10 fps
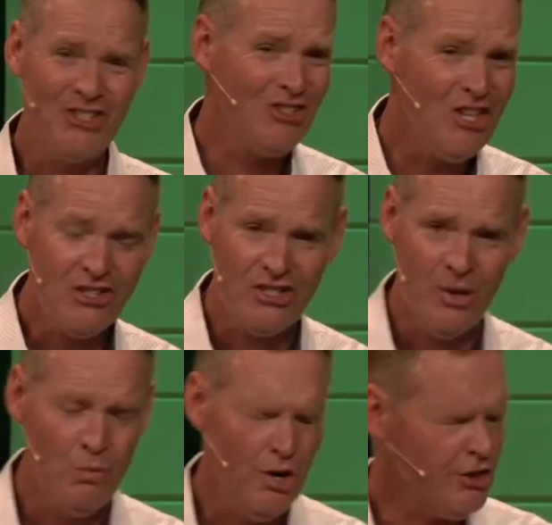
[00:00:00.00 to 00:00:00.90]

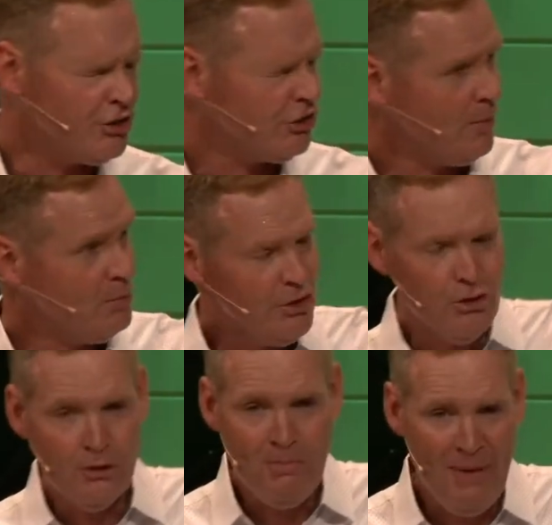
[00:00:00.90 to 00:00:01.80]
system where there's someone
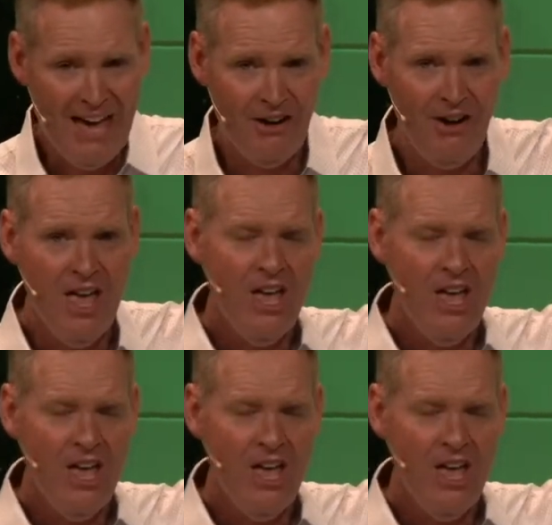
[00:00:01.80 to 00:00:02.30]
who's better,